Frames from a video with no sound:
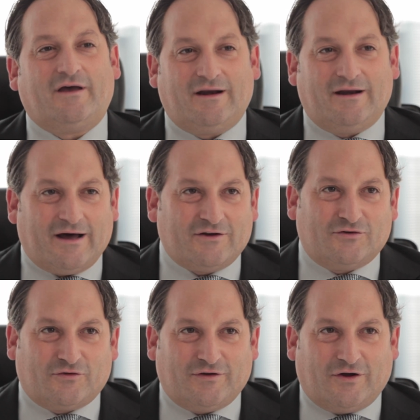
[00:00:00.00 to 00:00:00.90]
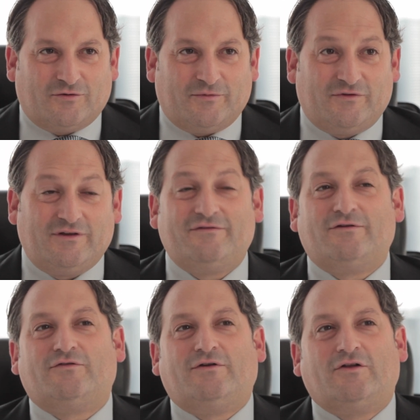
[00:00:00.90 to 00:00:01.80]
and larger osteotomies, even
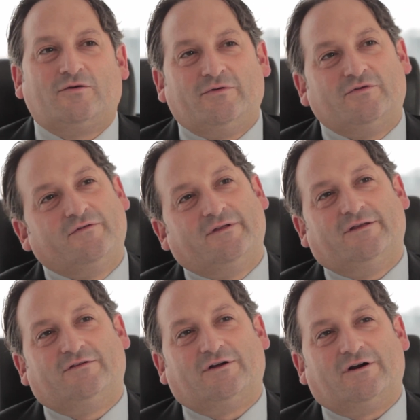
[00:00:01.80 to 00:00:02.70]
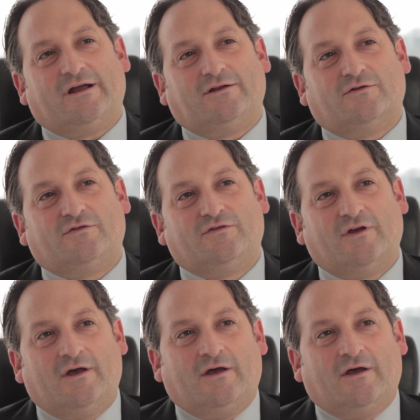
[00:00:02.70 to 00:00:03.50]
osteotomies of the distal radius